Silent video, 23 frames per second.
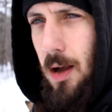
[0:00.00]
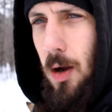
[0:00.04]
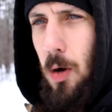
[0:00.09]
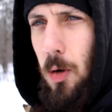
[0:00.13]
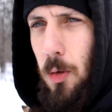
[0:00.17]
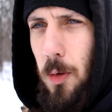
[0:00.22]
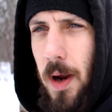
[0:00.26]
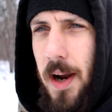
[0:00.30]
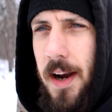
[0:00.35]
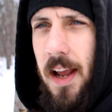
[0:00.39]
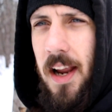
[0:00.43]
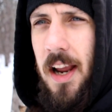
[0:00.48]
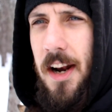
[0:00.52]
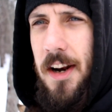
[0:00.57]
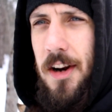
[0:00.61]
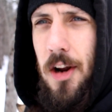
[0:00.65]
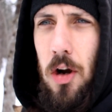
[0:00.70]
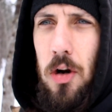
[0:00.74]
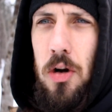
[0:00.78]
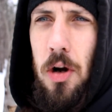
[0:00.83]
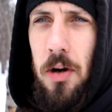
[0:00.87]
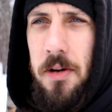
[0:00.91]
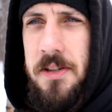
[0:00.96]
All right, I got it
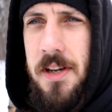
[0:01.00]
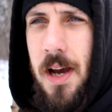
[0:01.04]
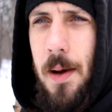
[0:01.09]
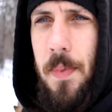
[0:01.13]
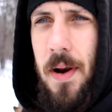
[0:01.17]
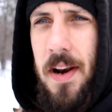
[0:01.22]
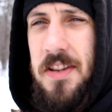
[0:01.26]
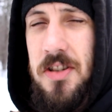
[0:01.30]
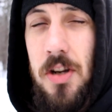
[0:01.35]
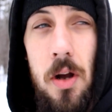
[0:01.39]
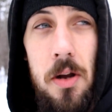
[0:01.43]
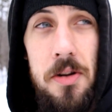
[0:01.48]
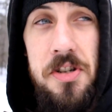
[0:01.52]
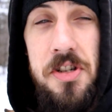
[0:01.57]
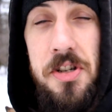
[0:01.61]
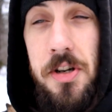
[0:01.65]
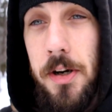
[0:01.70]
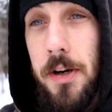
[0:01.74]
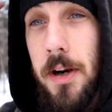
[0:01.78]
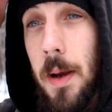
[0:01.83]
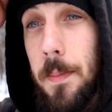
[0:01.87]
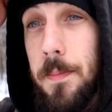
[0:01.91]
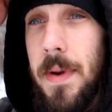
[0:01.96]
all cooked up and it's all
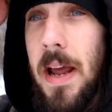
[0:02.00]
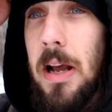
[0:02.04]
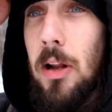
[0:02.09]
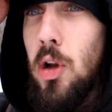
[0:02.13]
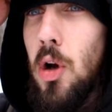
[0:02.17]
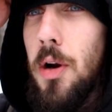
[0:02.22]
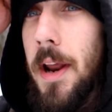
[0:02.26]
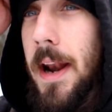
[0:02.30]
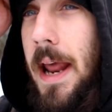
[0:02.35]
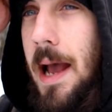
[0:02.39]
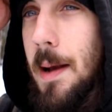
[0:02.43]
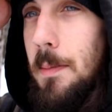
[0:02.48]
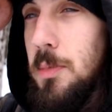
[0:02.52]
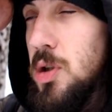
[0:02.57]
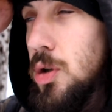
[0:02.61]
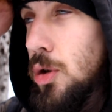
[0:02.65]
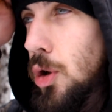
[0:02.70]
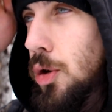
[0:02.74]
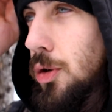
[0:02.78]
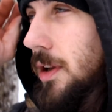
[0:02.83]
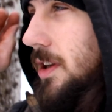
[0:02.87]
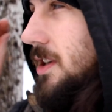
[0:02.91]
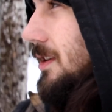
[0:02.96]
stirred up now, looking
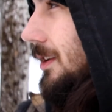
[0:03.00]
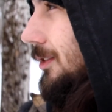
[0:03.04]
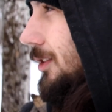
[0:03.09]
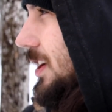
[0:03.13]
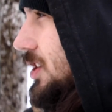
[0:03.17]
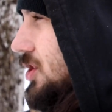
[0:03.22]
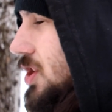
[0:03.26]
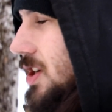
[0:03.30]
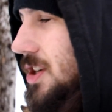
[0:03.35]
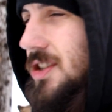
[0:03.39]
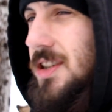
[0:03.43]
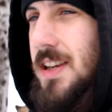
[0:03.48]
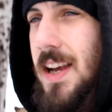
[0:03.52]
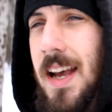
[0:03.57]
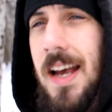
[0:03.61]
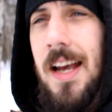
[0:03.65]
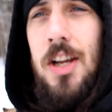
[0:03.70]
absolutely delicious.